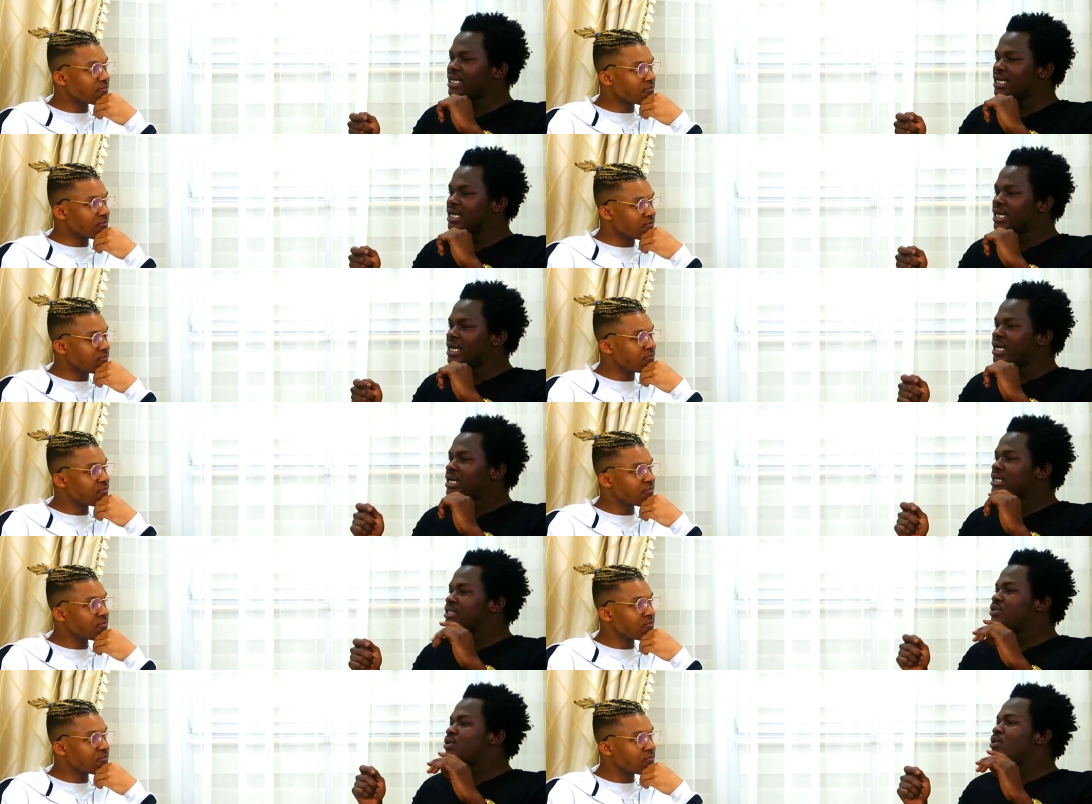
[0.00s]

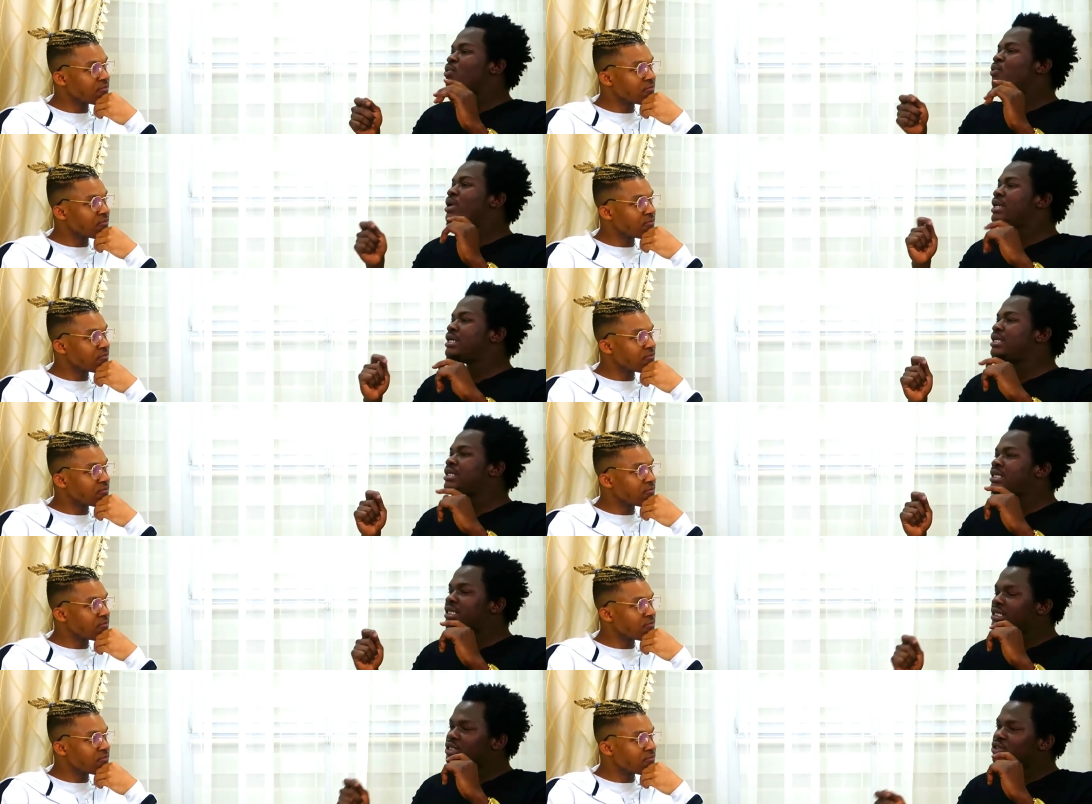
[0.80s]
Speaker 1: Mm-hmm. So when they
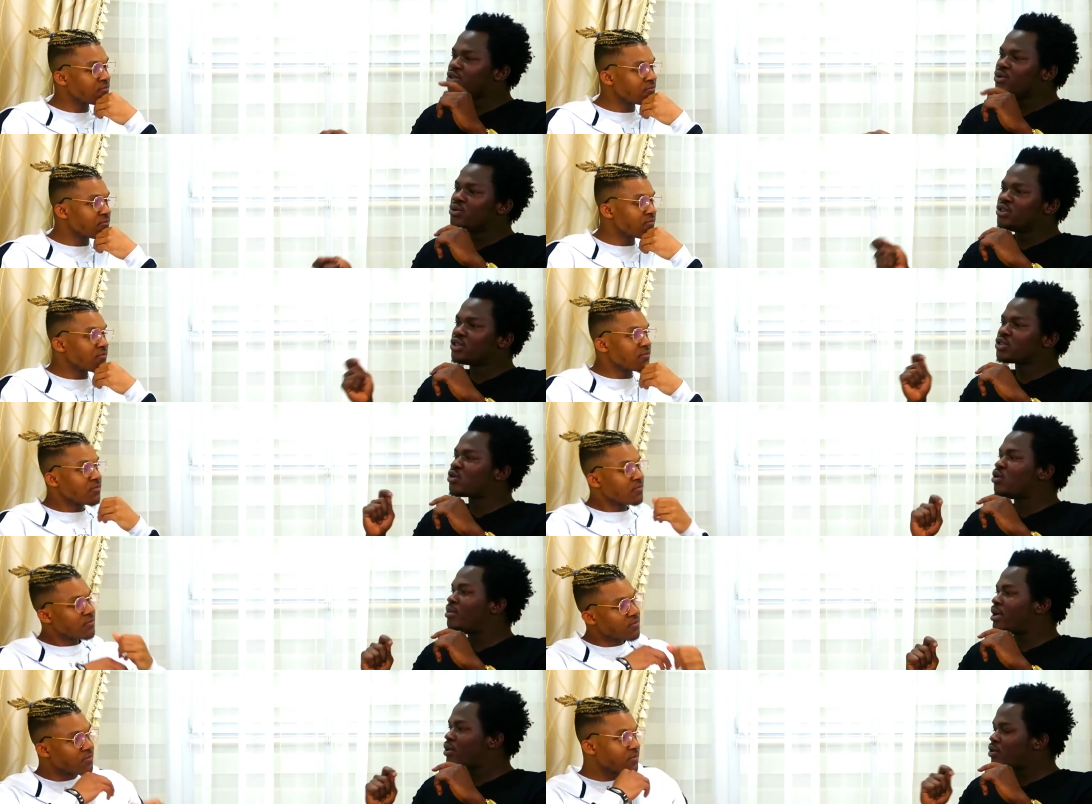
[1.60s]
needed you, they would just
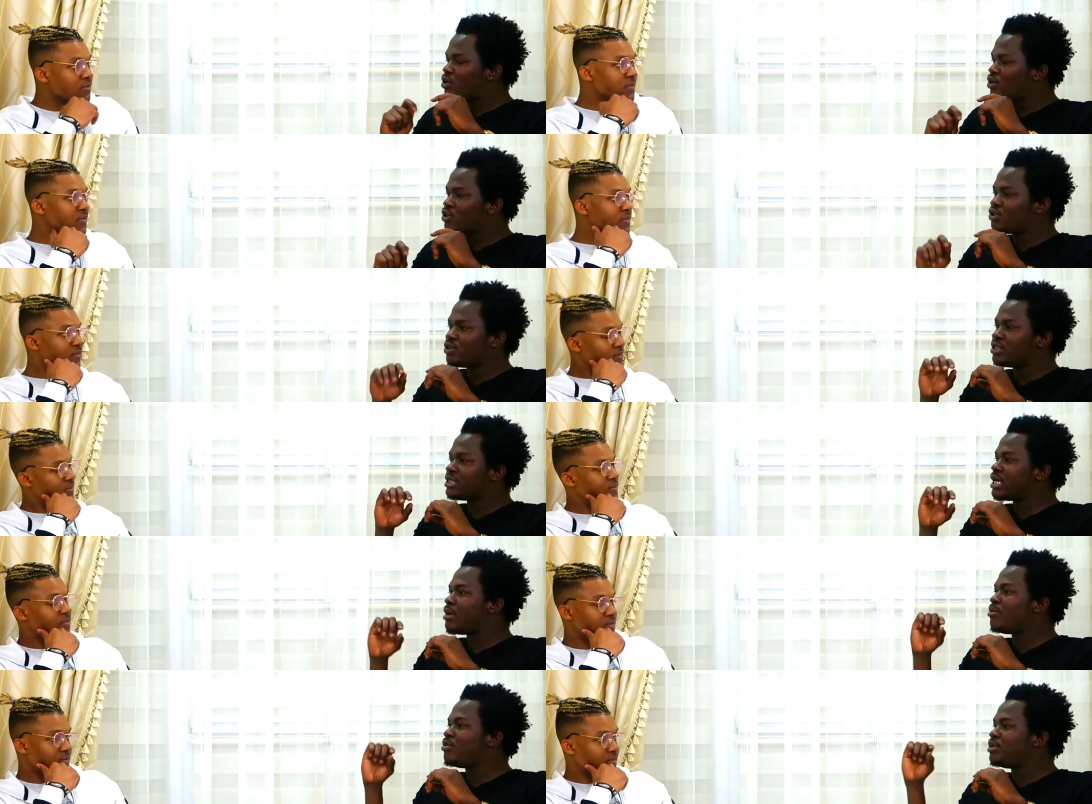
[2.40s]
come and call you. So the
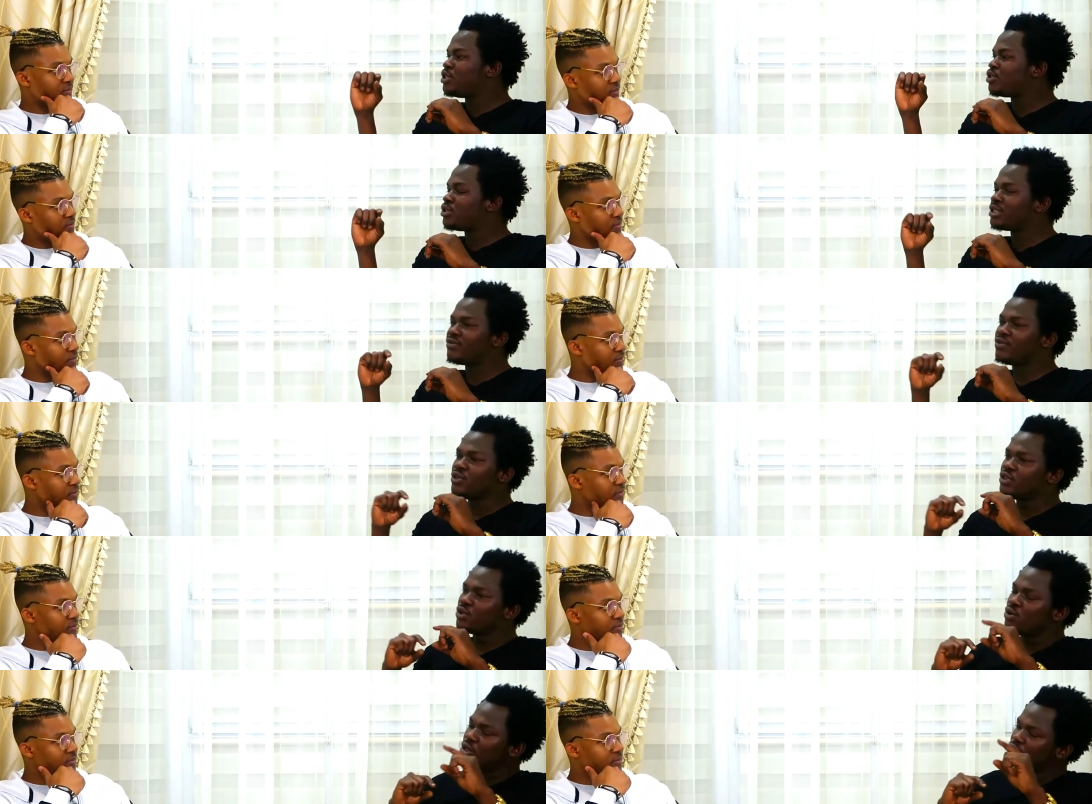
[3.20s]
time will be shorter for
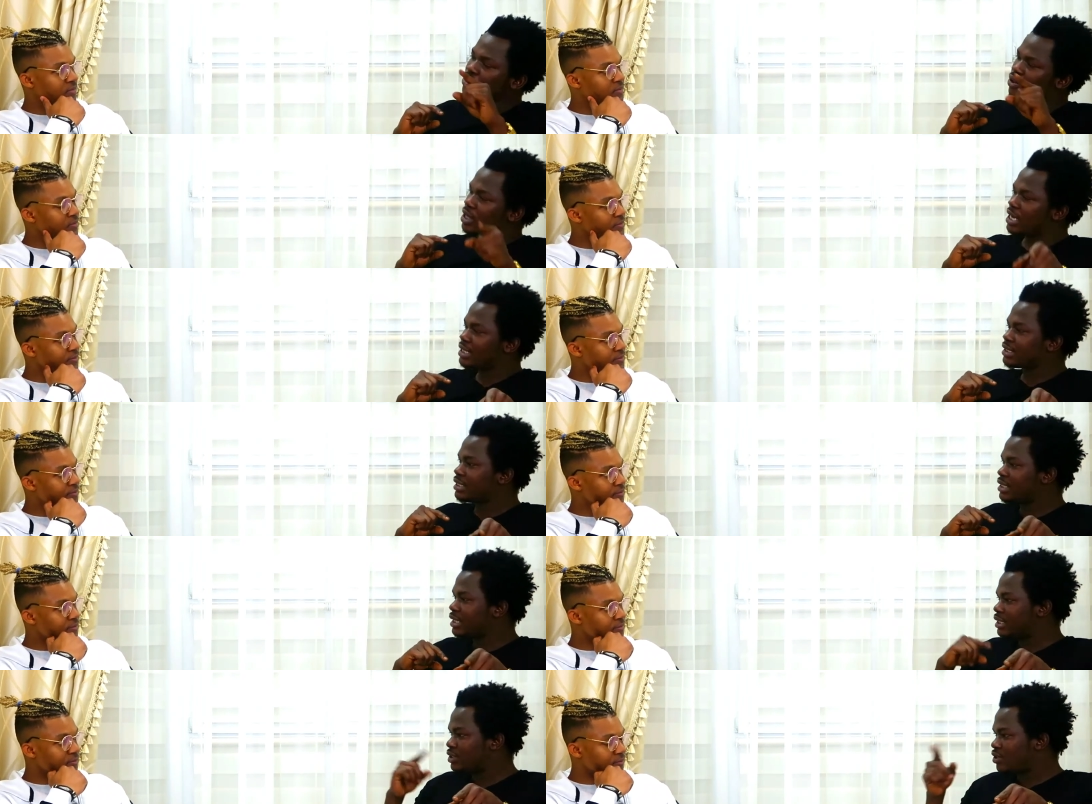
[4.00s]
you going to
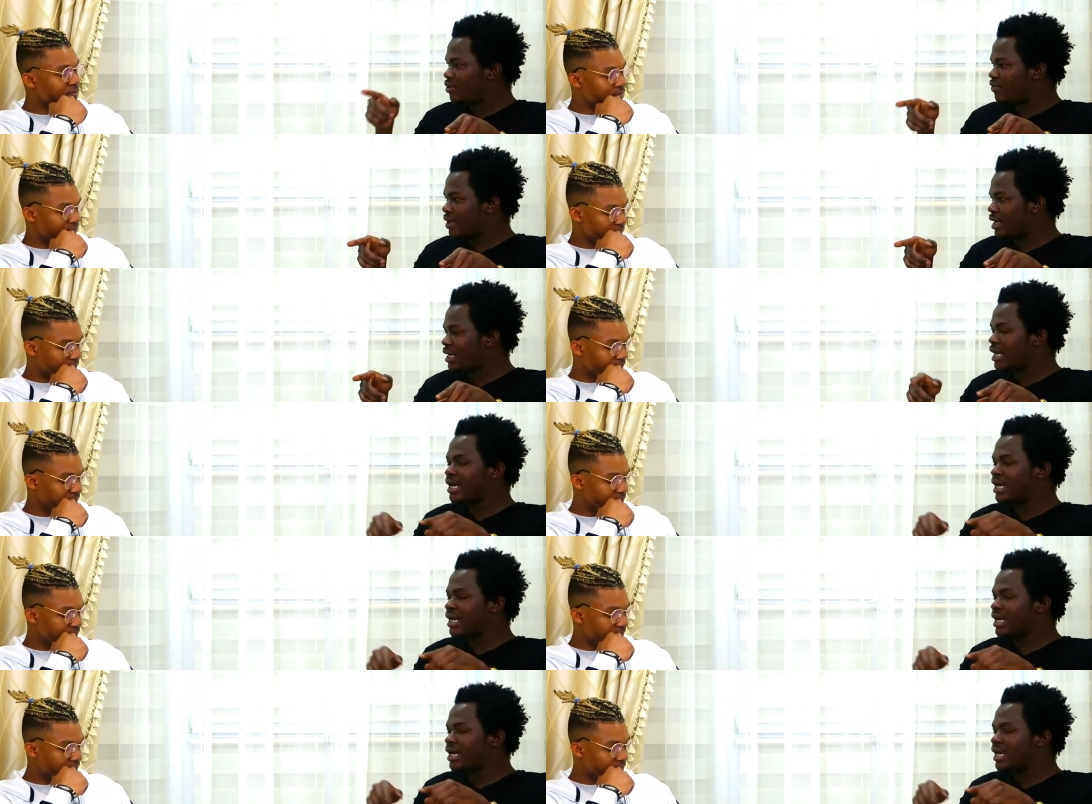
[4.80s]
casting and stuff like